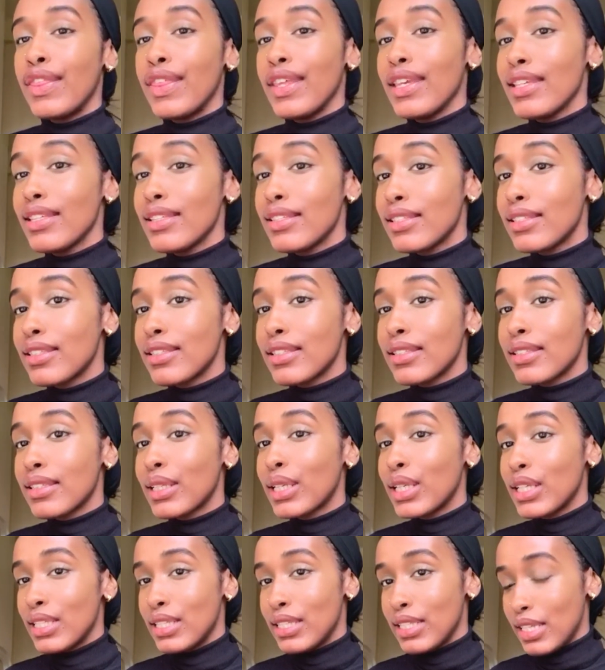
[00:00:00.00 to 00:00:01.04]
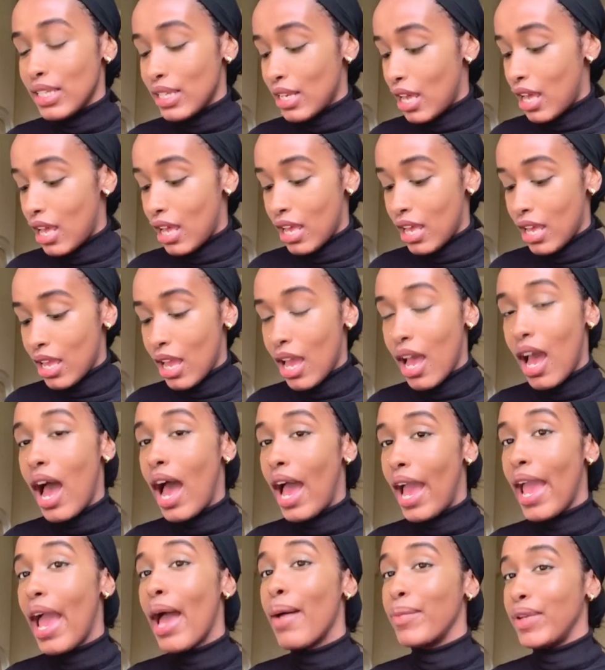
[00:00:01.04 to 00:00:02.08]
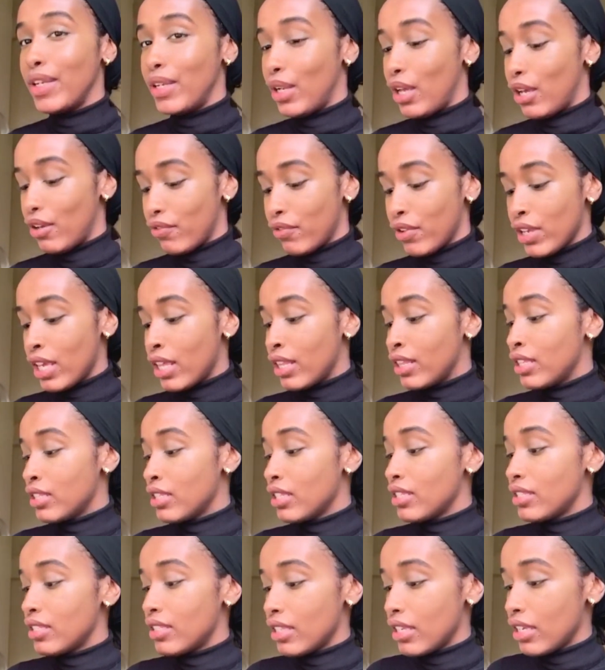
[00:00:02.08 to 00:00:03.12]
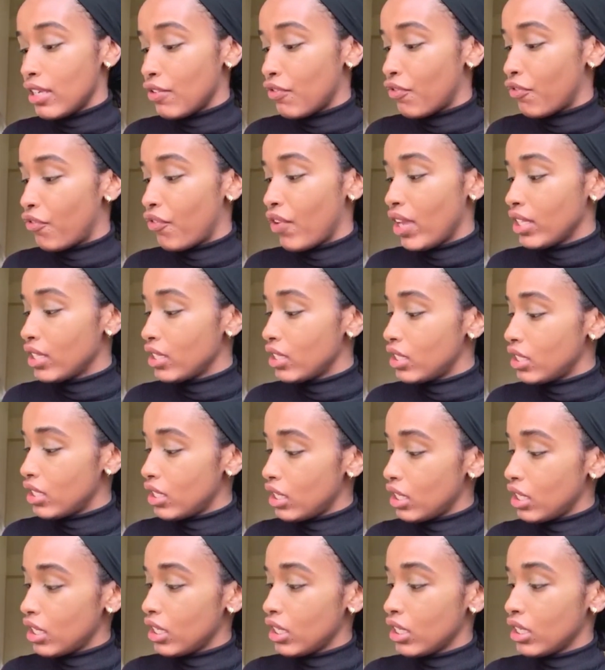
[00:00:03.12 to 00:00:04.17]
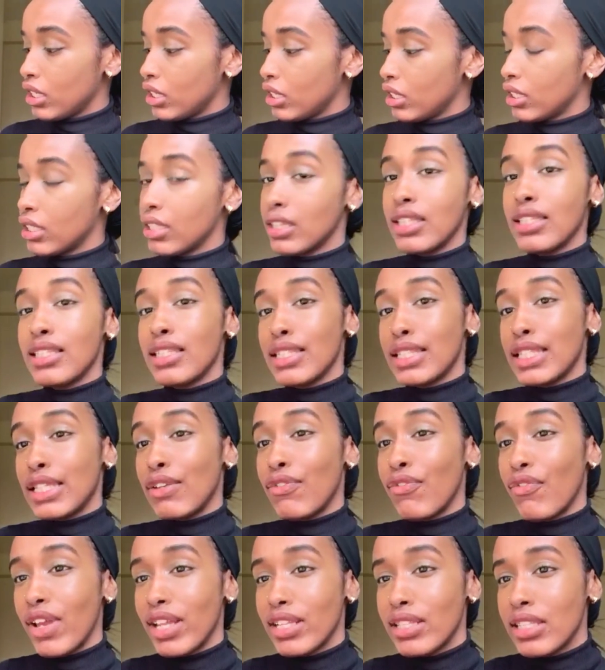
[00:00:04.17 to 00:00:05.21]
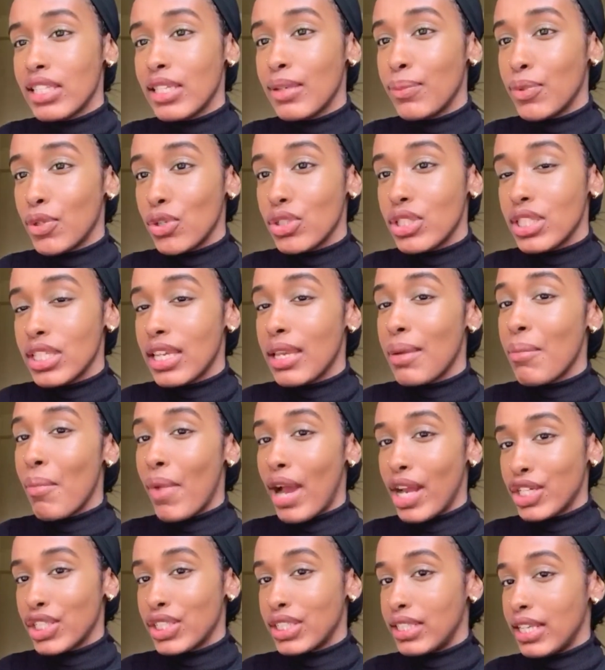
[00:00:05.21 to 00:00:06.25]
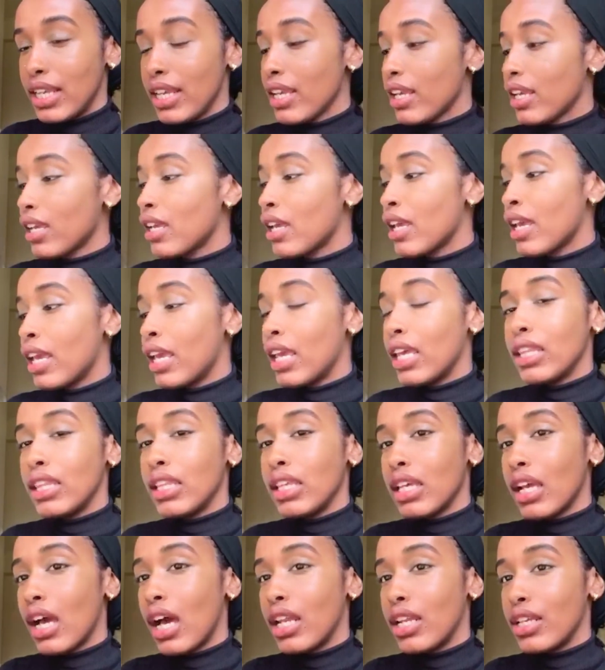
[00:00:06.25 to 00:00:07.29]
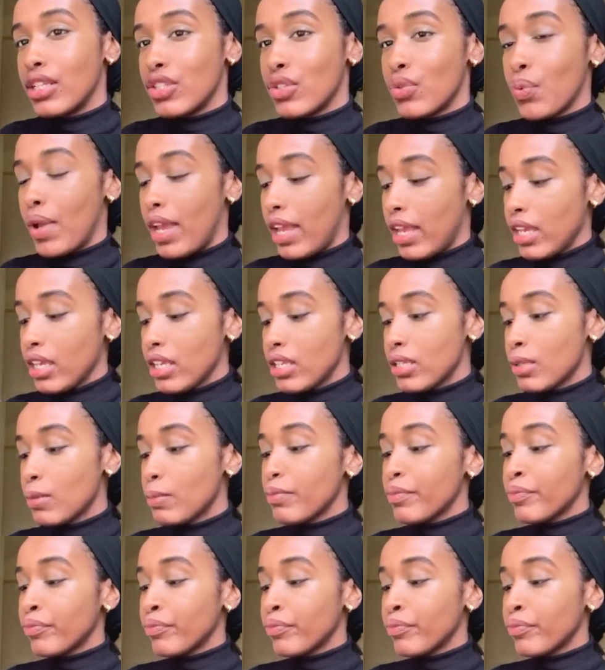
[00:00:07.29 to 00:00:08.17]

this concealer i am in love this is the fenty this is the fenty beauty Match Stix in the color suede